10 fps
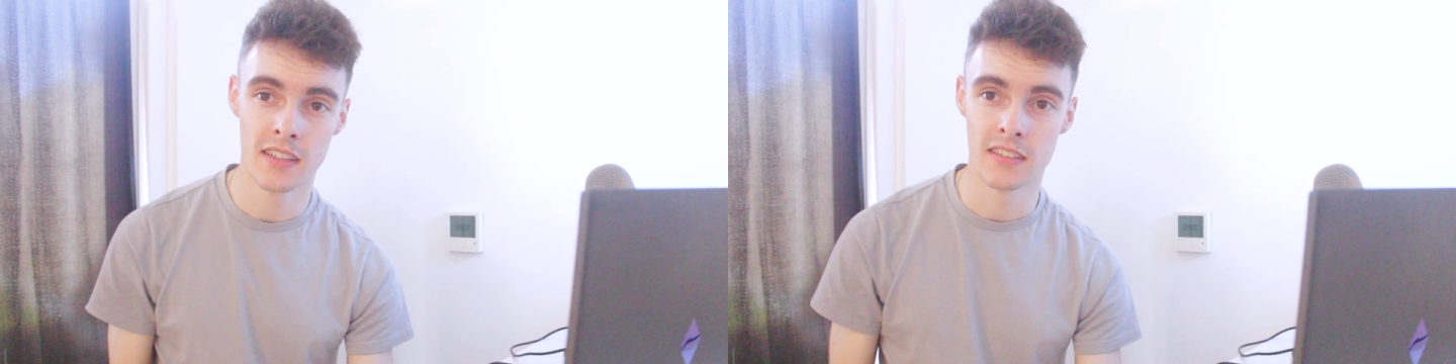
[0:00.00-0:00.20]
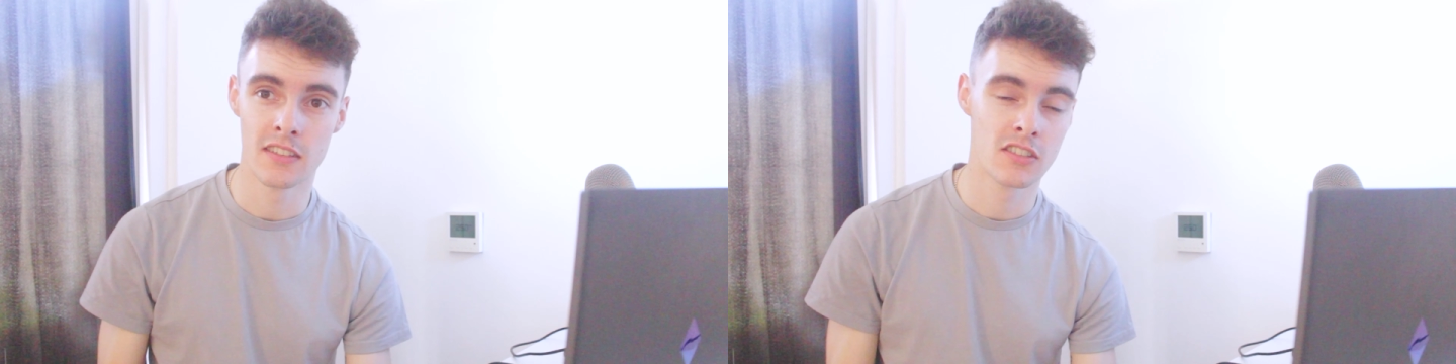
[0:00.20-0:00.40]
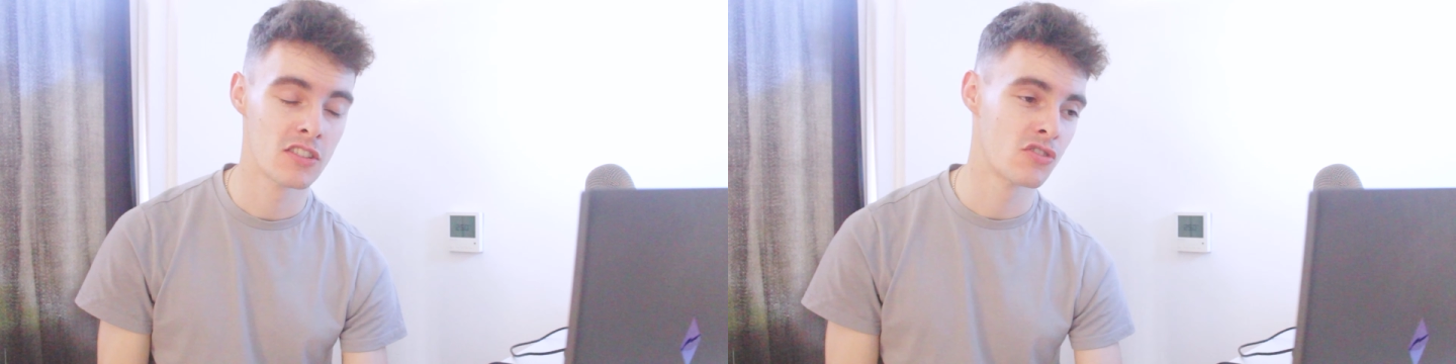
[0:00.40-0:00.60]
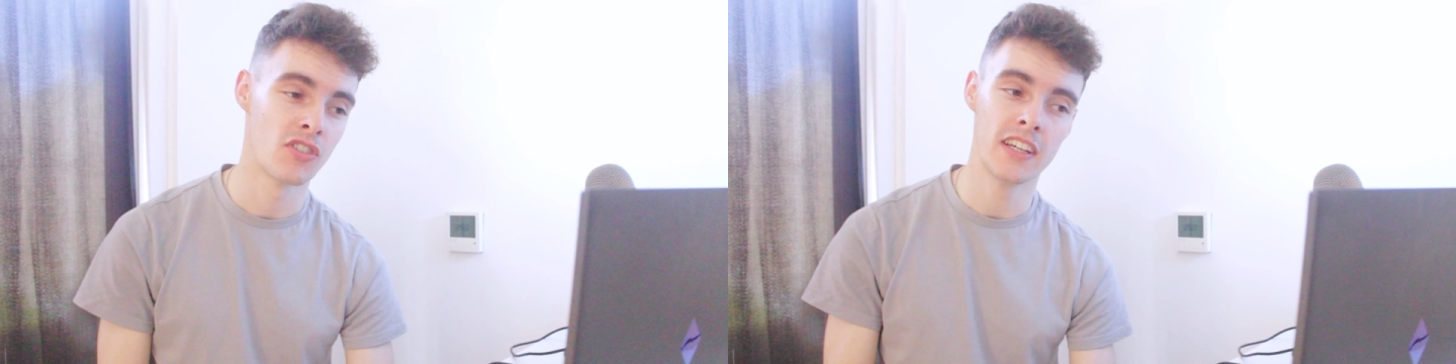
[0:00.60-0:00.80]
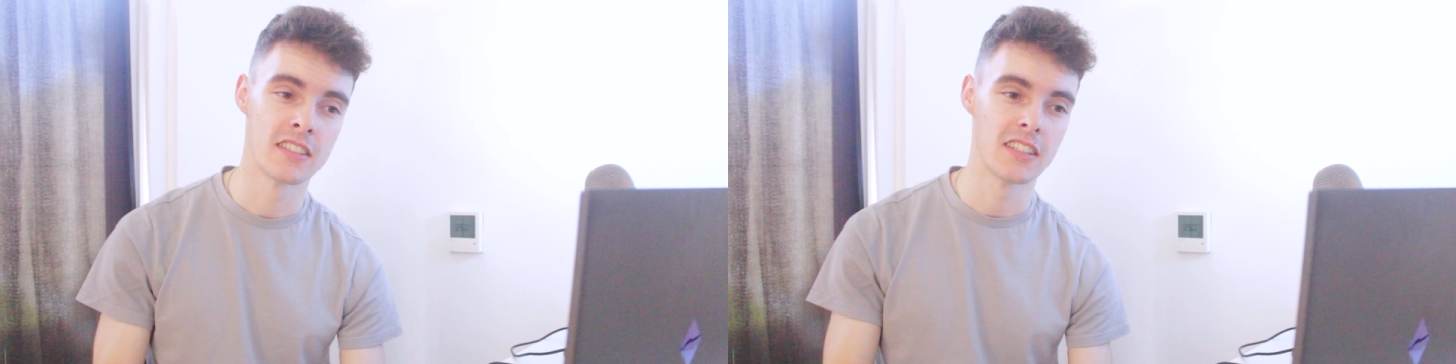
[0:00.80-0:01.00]
in,
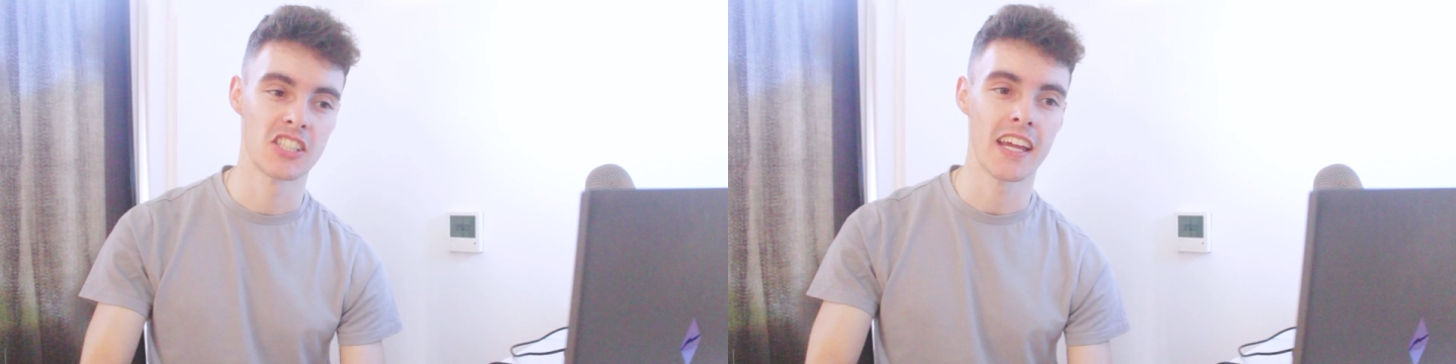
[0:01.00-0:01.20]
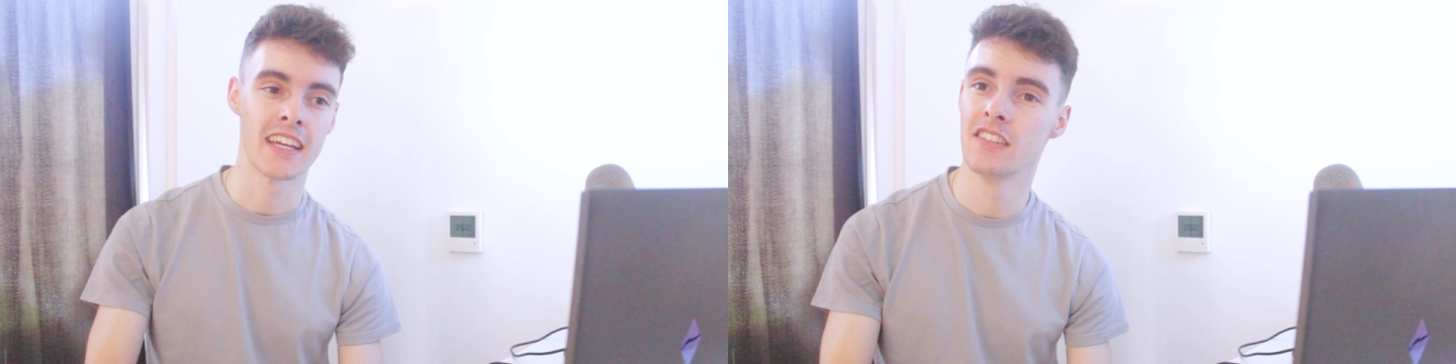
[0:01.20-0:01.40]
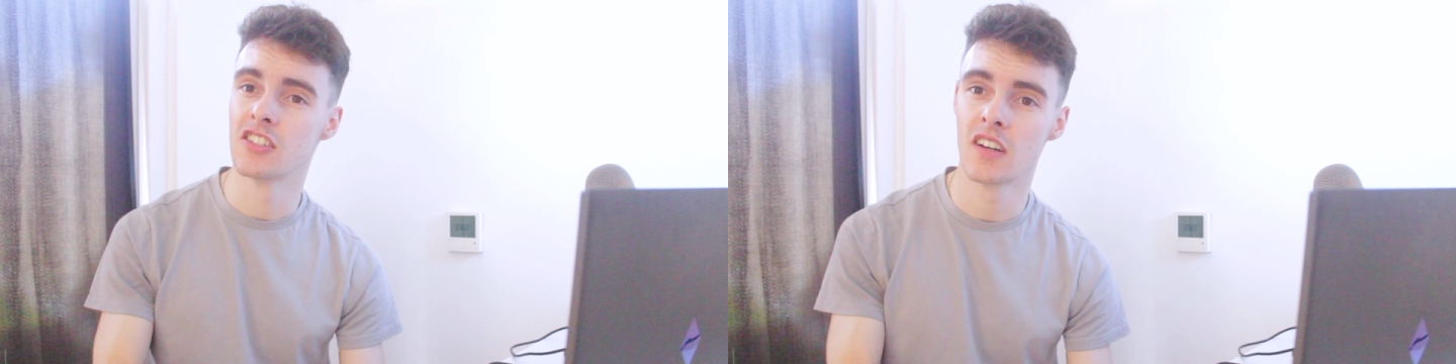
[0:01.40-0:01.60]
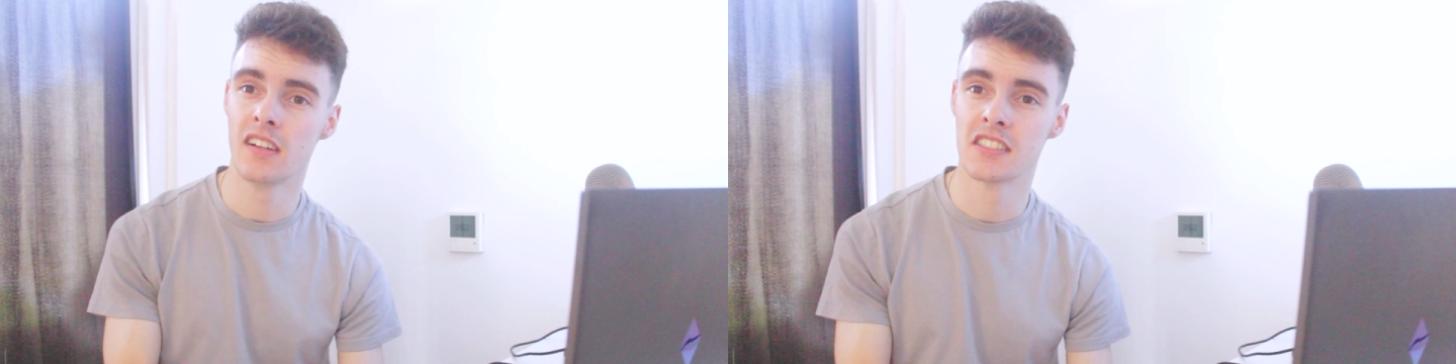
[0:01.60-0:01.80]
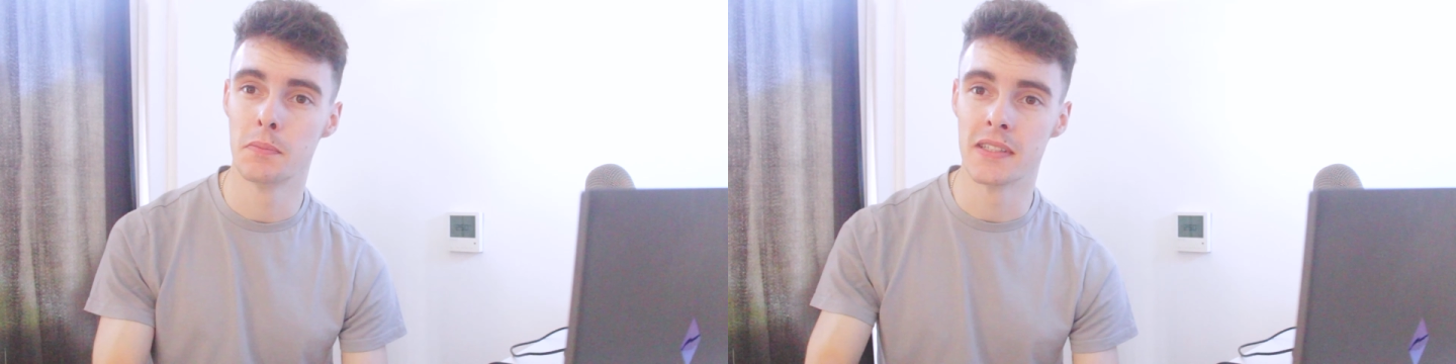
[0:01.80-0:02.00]
straight into the second, the
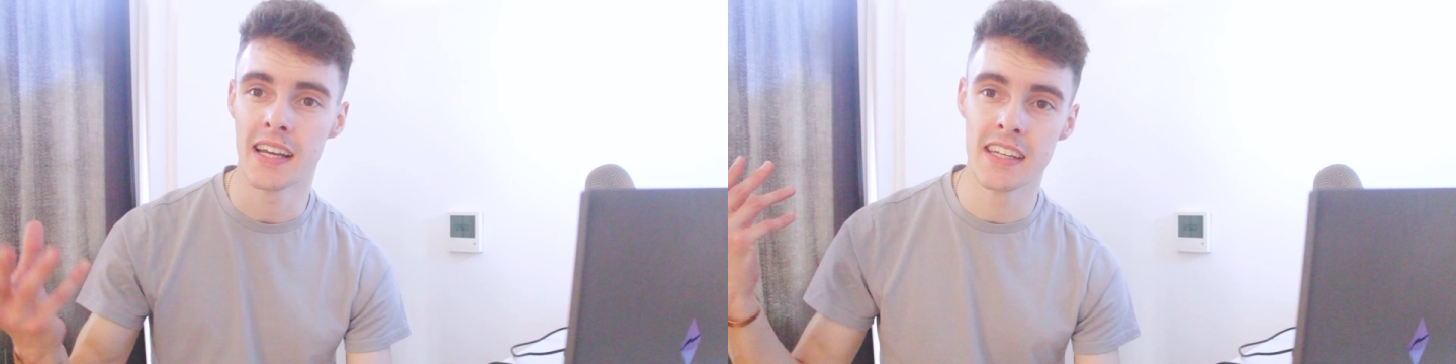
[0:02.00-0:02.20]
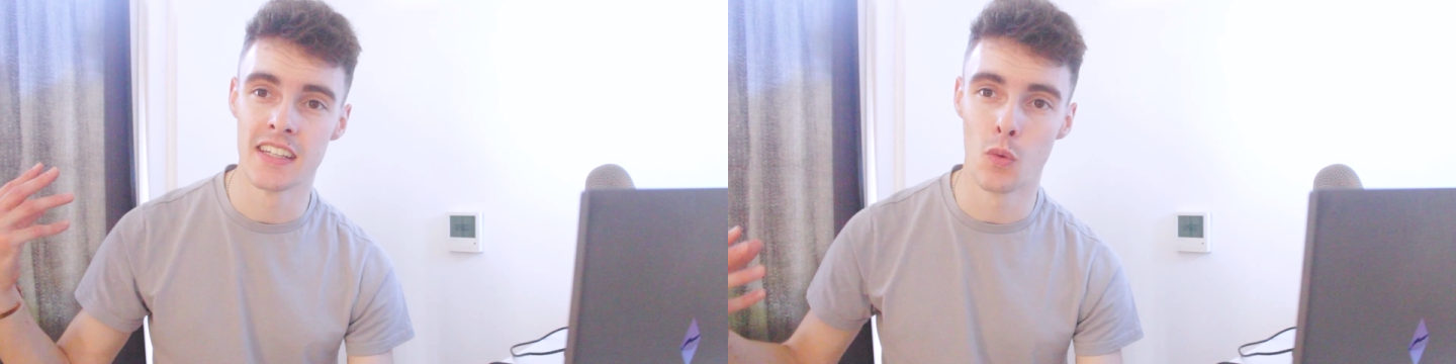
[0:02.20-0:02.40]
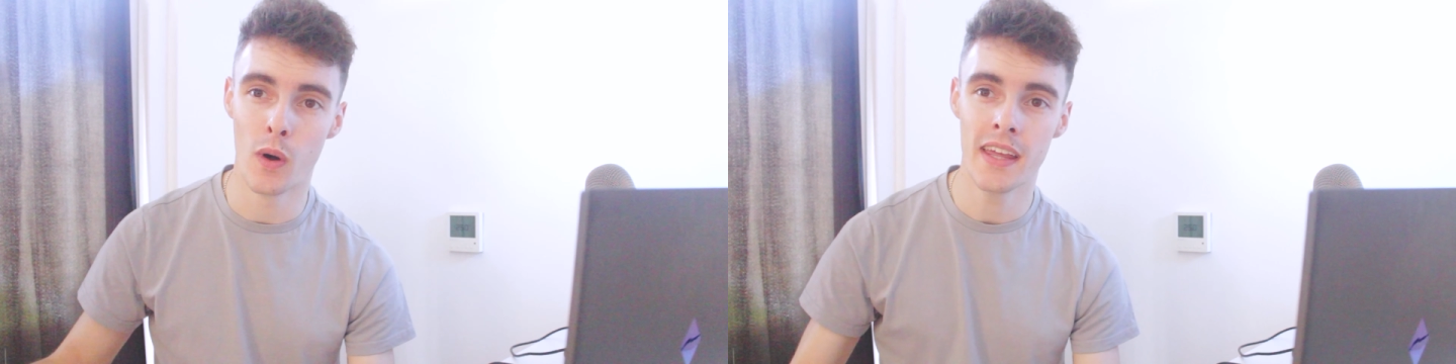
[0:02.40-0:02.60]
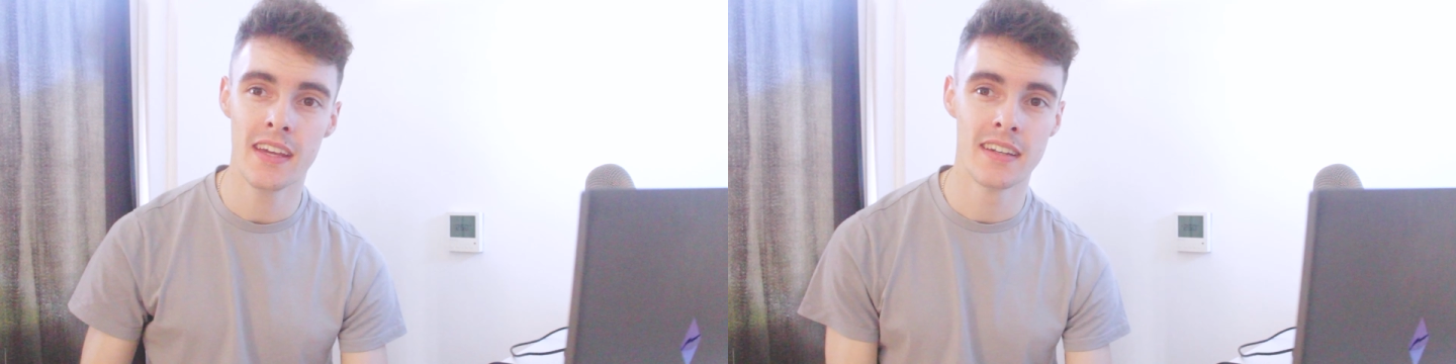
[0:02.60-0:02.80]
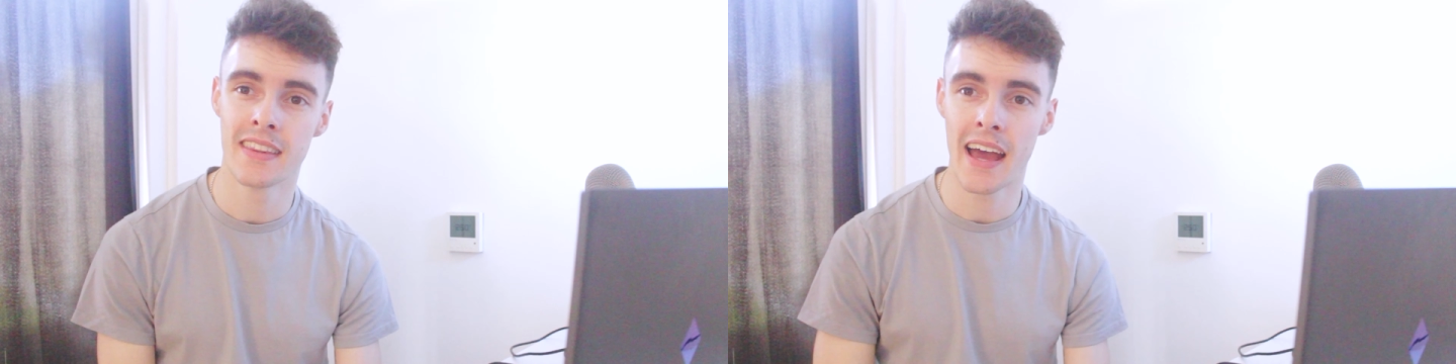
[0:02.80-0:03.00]
TARDIS would be taken
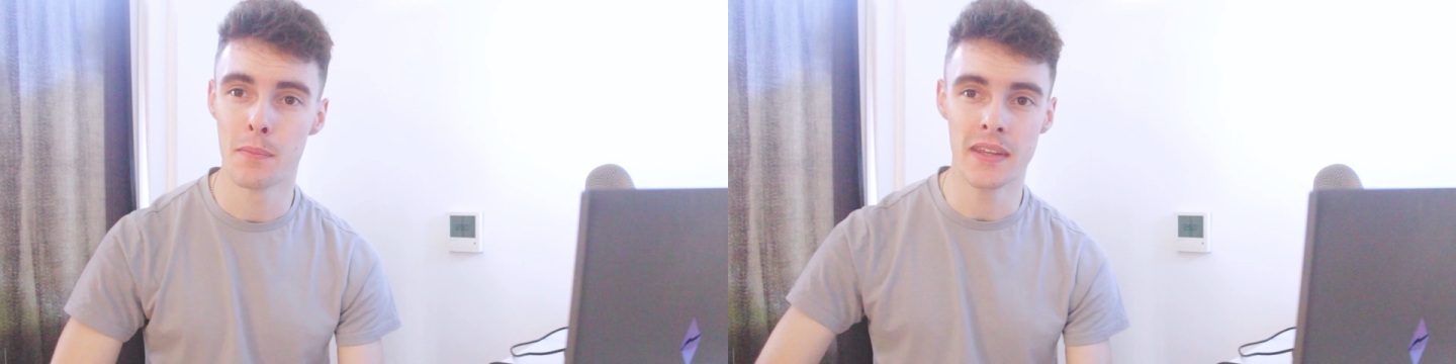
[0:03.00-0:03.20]
away, and then that'd